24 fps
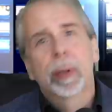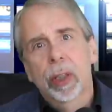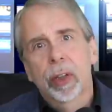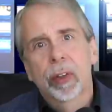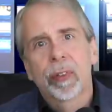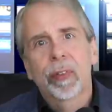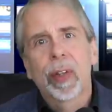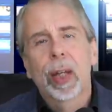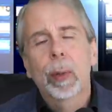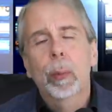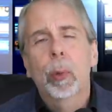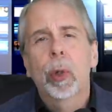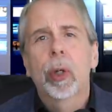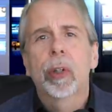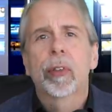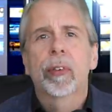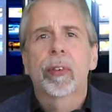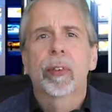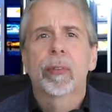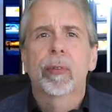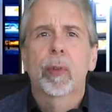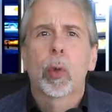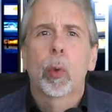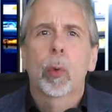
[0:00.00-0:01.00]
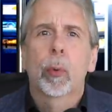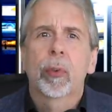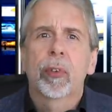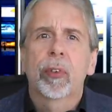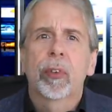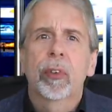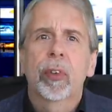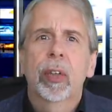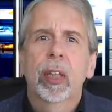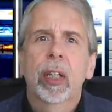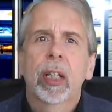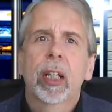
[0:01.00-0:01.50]
because they weren't, of
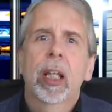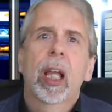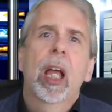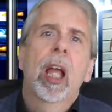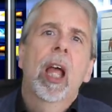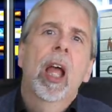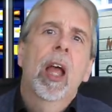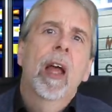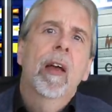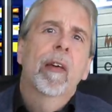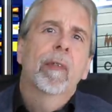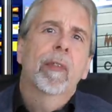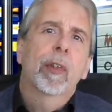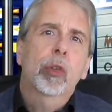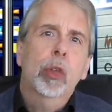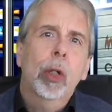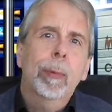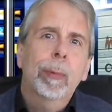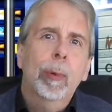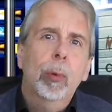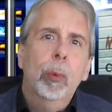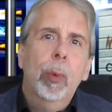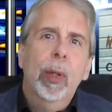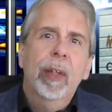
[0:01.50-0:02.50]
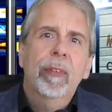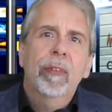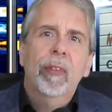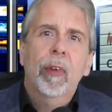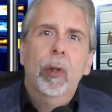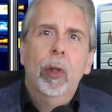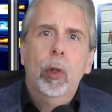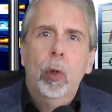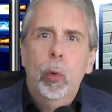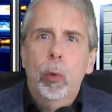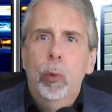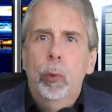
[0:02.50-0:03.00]
course. The trouble
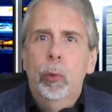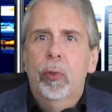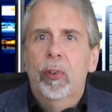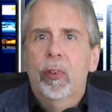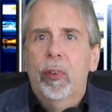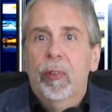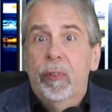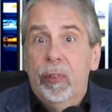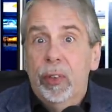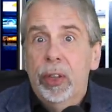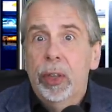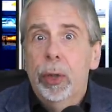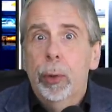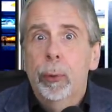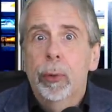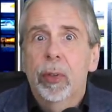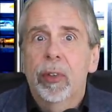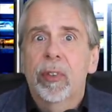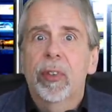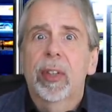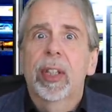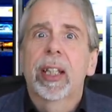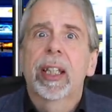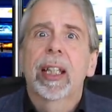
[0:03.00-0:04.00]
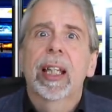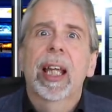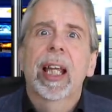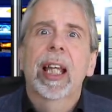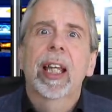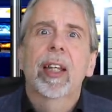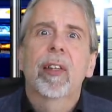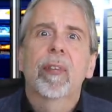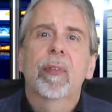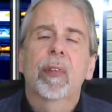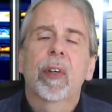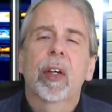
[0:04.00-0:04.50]
with calls for unity
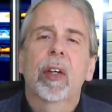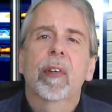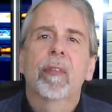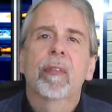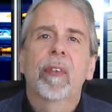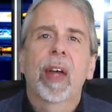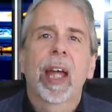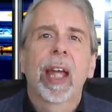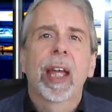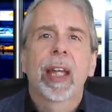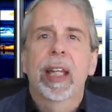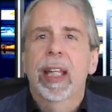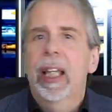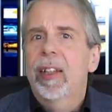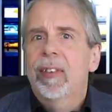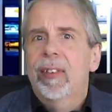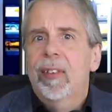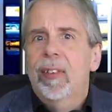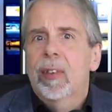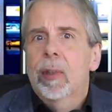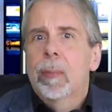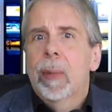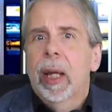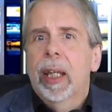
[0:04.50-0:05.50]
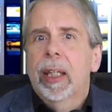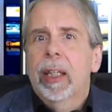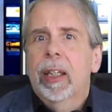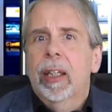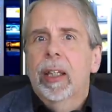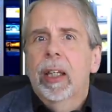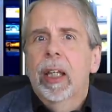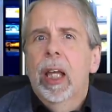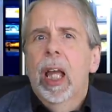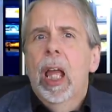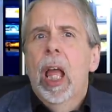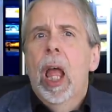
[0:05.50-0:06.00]
is that they are easy to
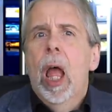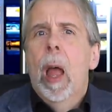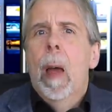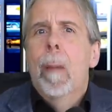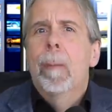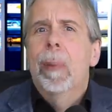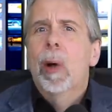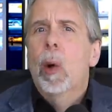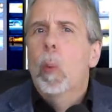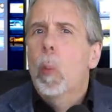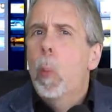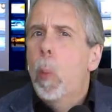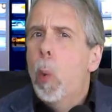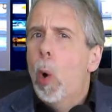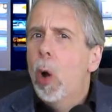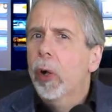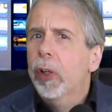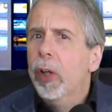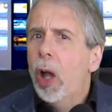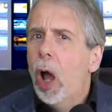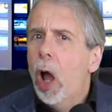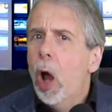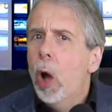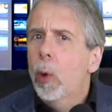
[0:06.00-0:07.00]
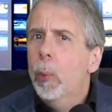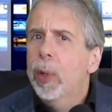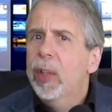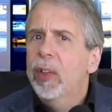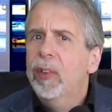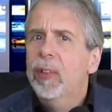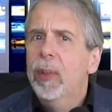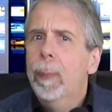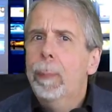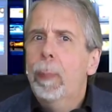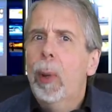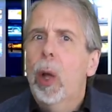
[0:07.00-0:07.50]
make but what are
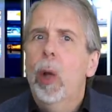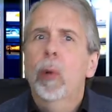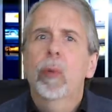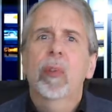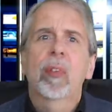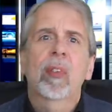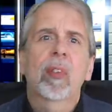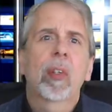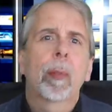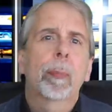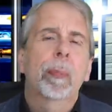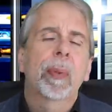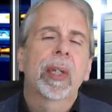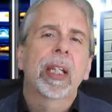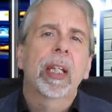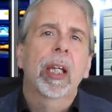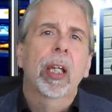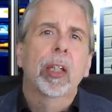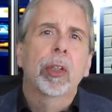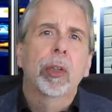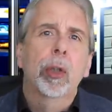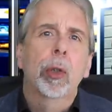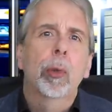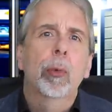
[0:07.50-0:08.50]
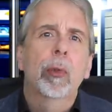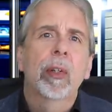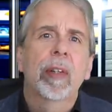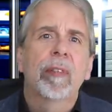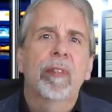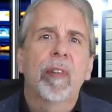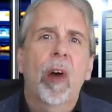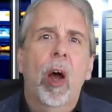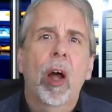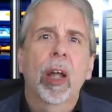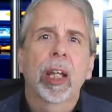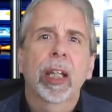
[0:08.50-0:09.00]
we supposed to be
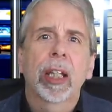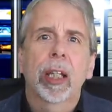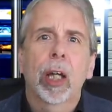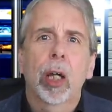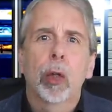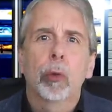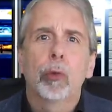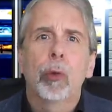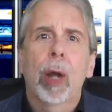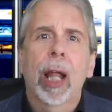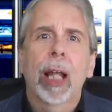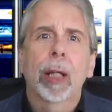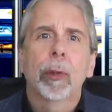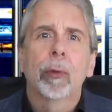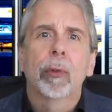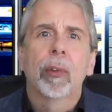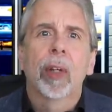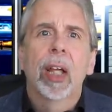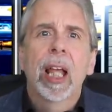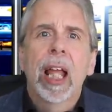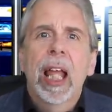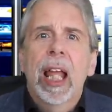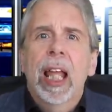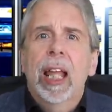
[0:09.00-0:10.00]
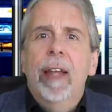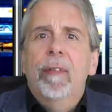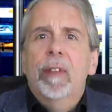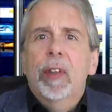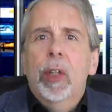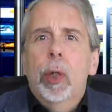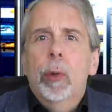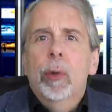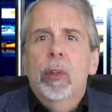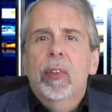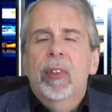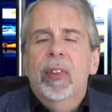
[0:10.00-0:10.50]
unifying around? If
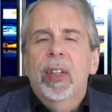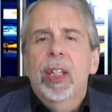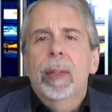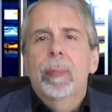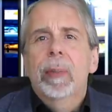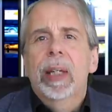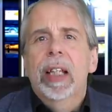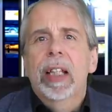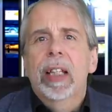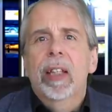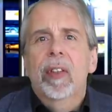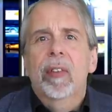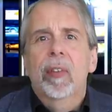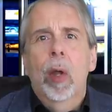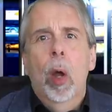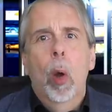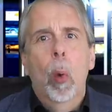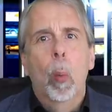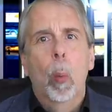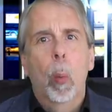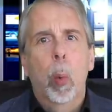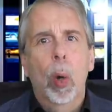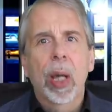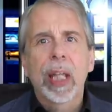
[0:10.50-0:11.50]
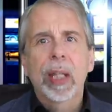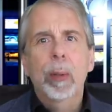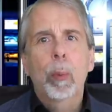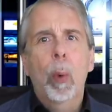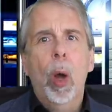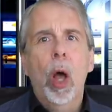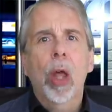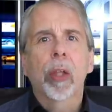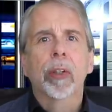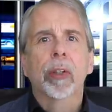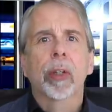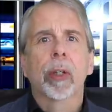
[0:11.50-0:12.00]
unity means we
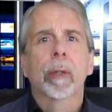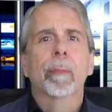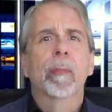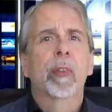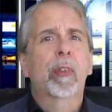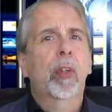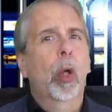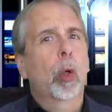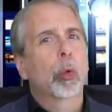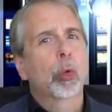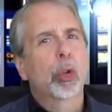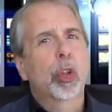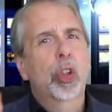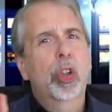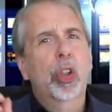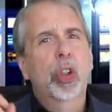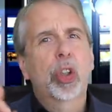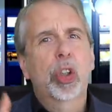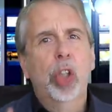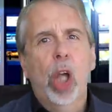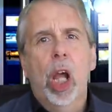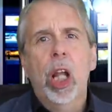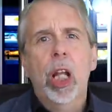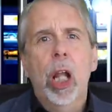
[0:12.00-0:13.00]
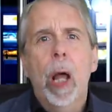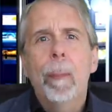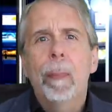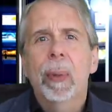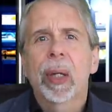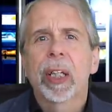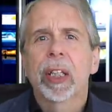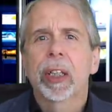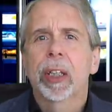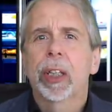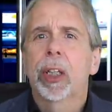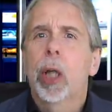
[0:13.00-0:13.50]
won, so shut up
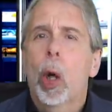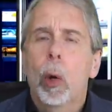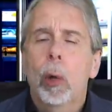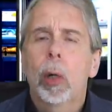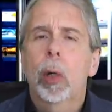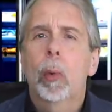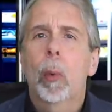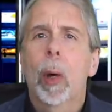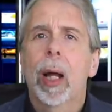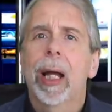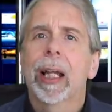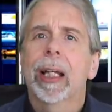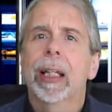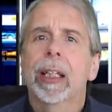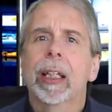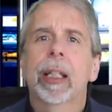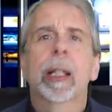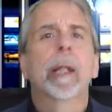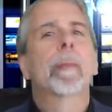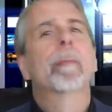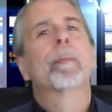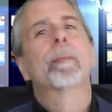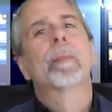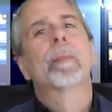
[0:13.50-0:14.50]
and go away.